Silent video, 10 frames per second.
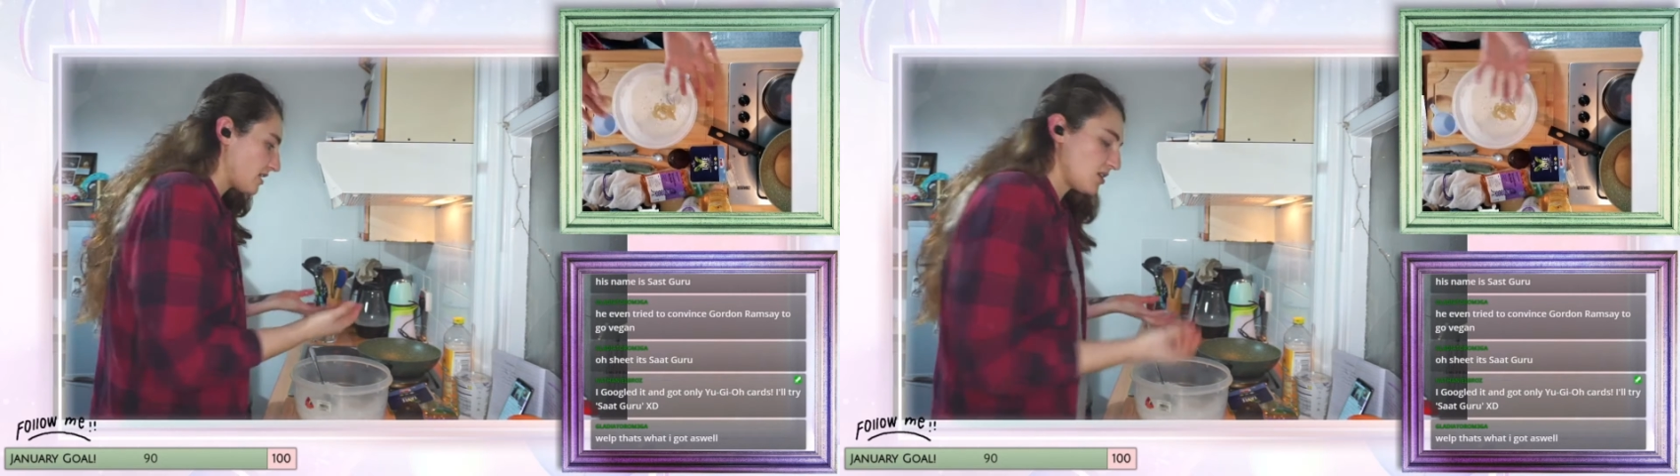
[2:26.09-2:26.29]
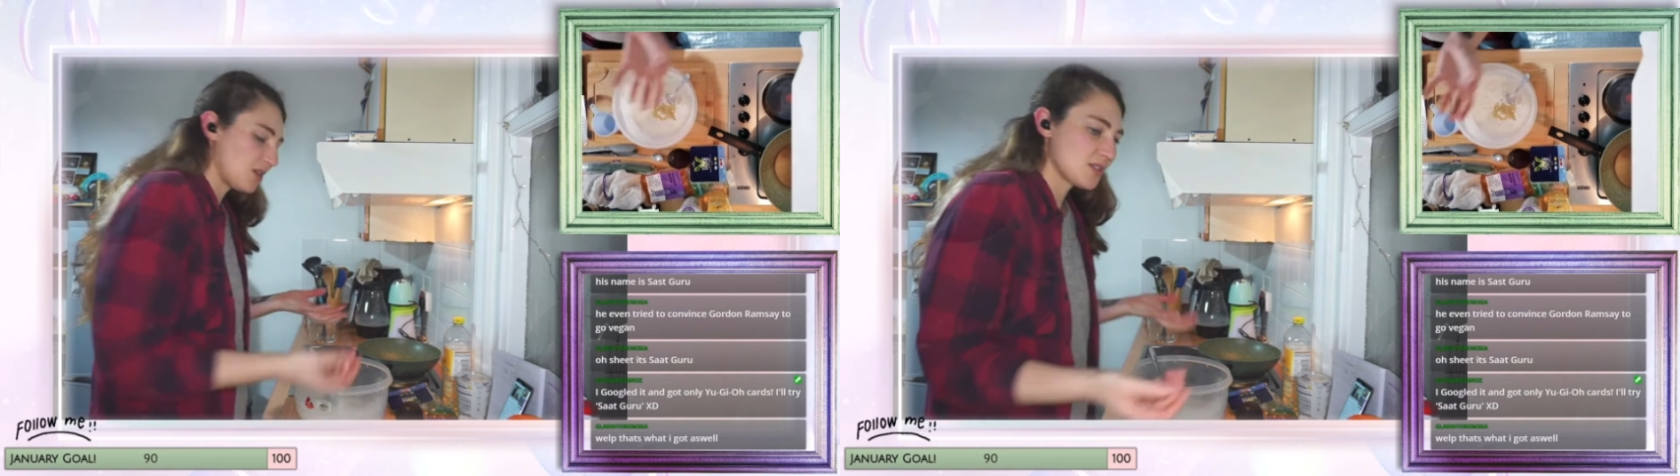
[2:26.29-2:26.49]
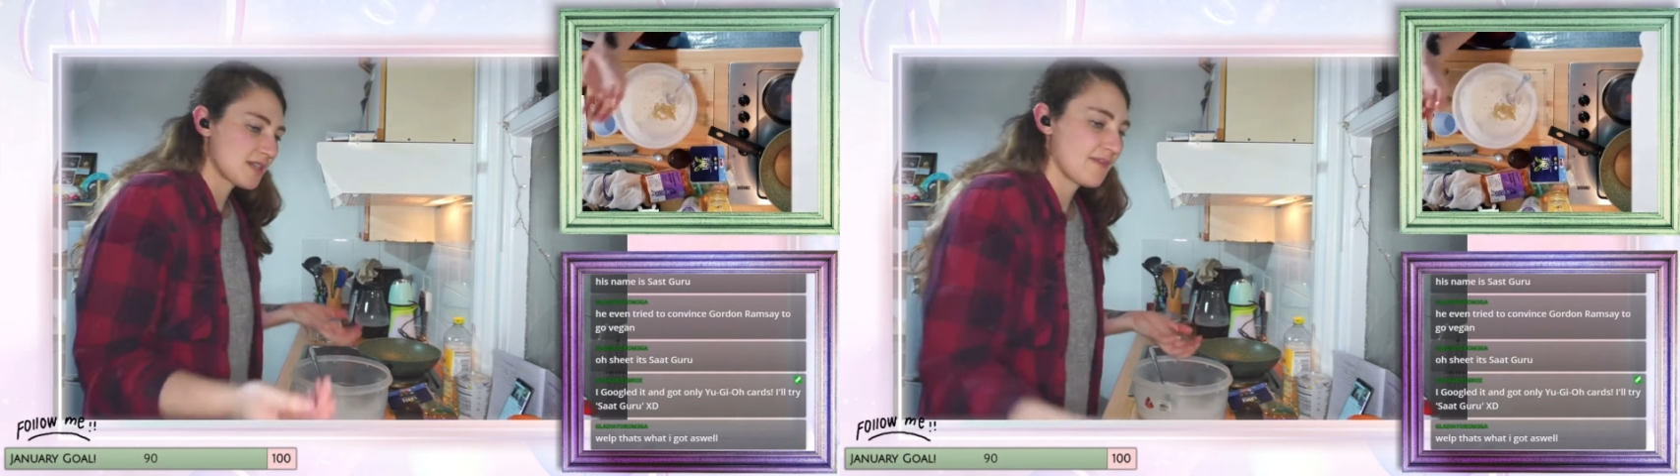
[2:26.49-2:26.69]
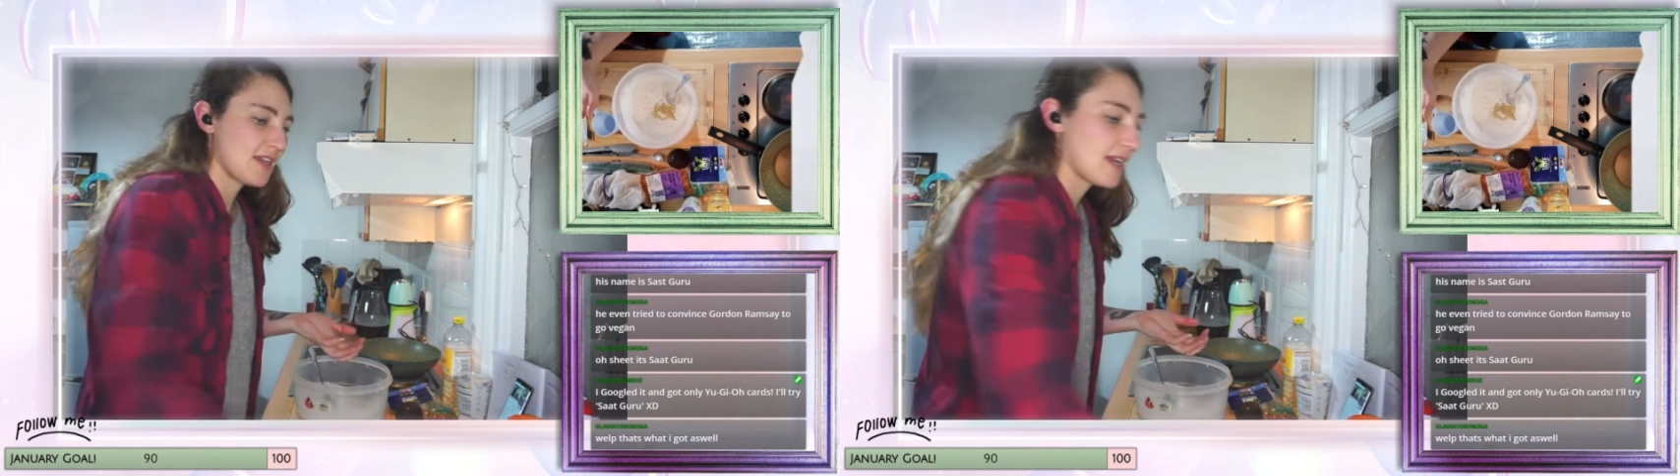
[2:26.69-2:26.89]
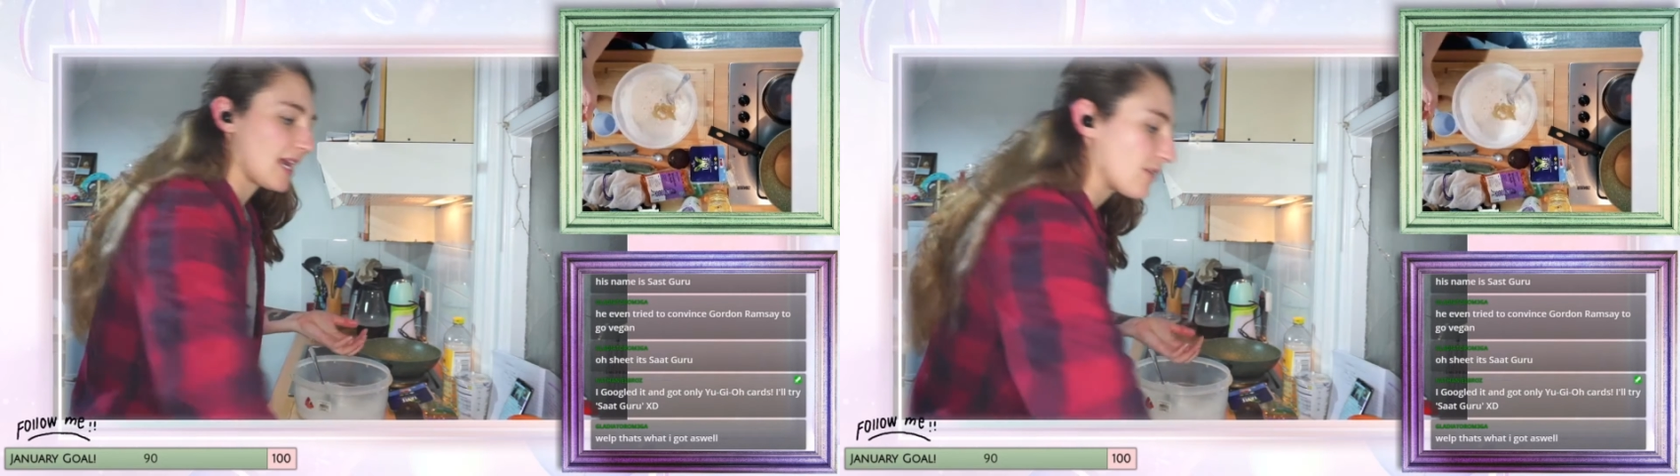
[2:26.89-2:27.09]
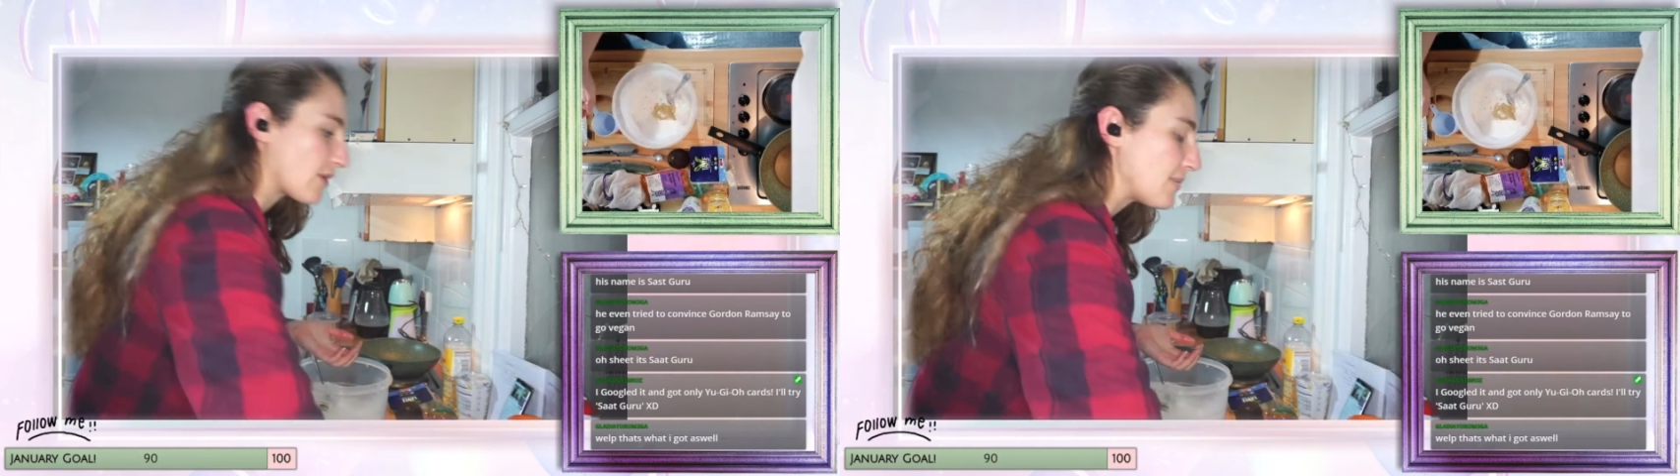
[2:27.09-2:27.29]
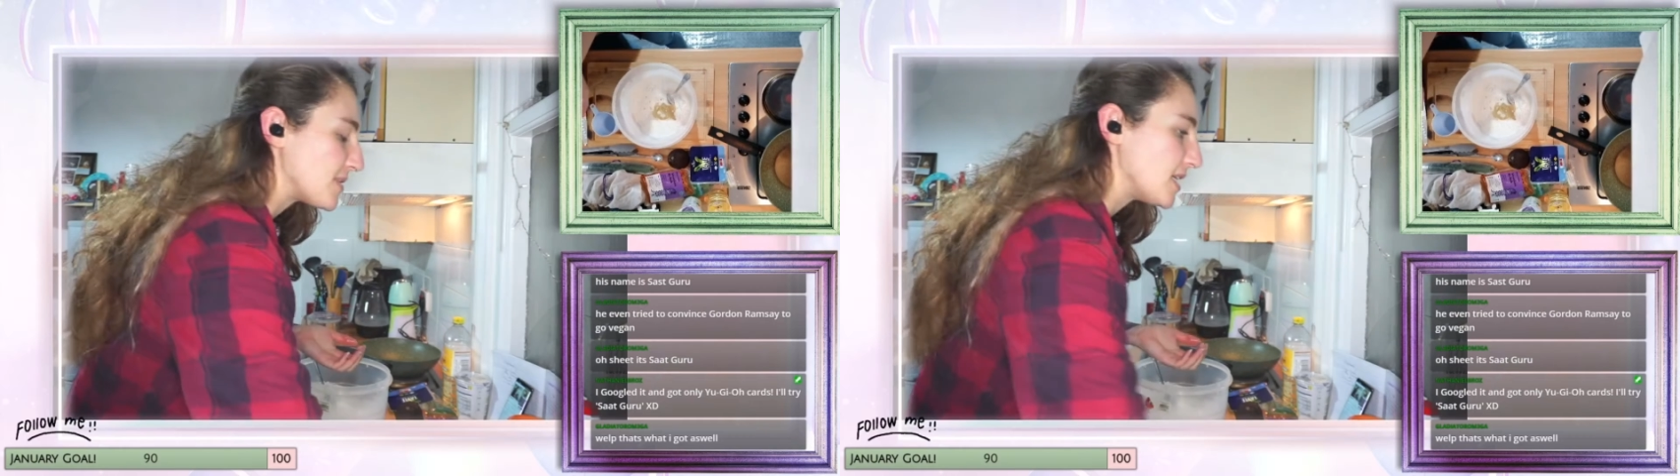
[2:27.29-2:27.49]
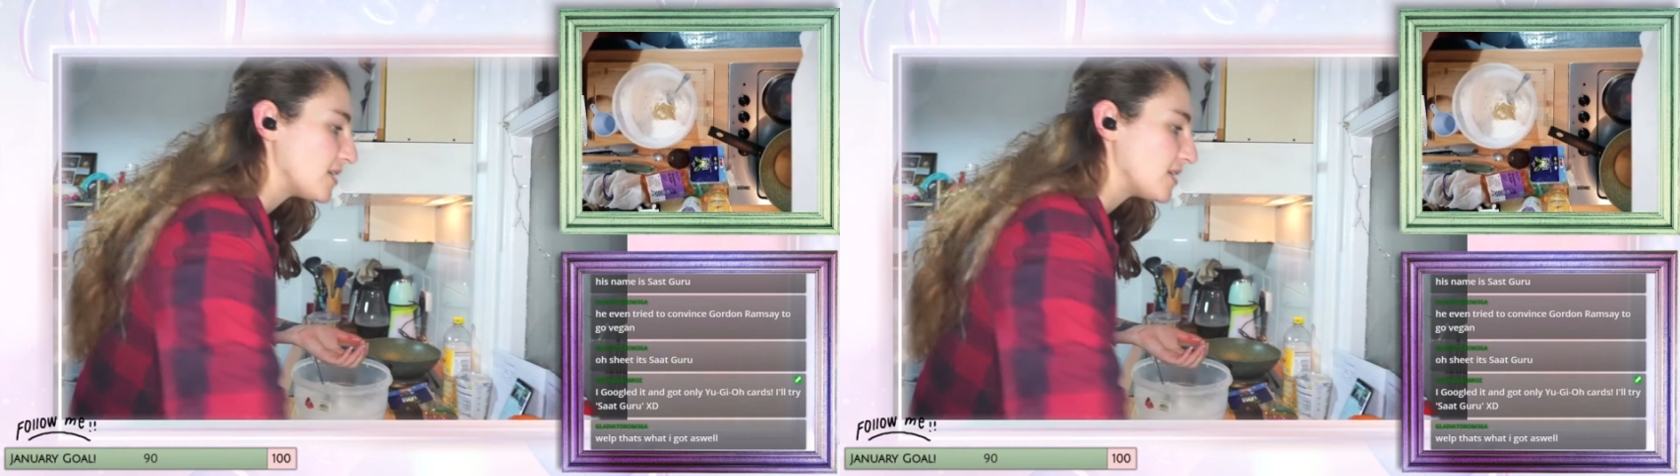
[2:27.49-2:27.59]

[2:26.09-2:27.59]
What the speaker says: use something like rapeseed